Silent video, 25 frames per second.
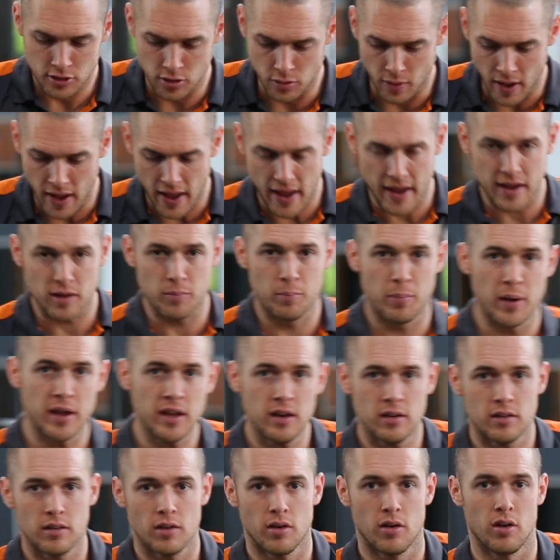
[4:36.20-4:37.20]
to egg
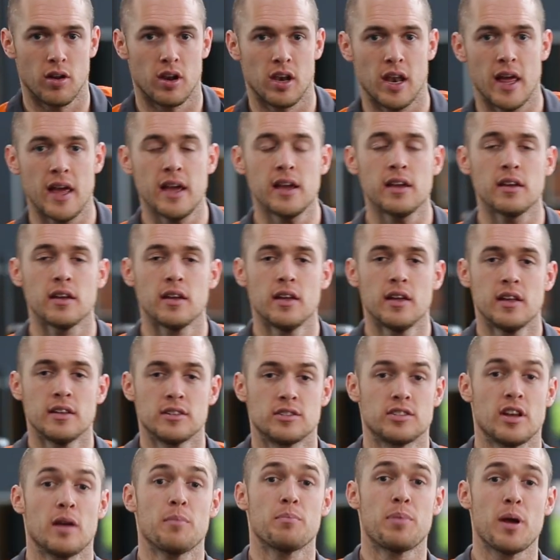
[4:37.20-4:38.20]
beat her leg.
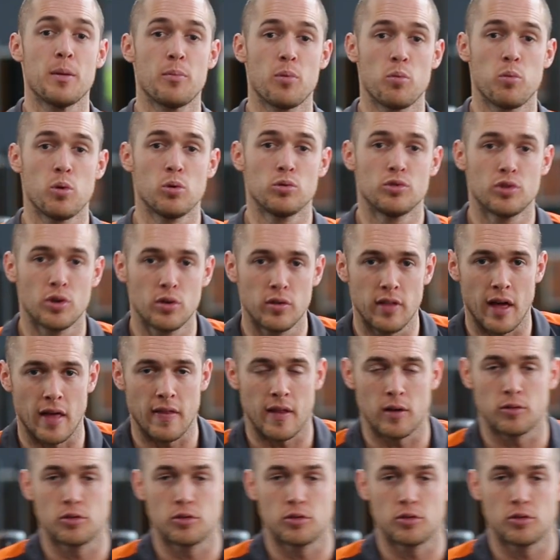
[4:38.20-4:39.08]
Some people will do that.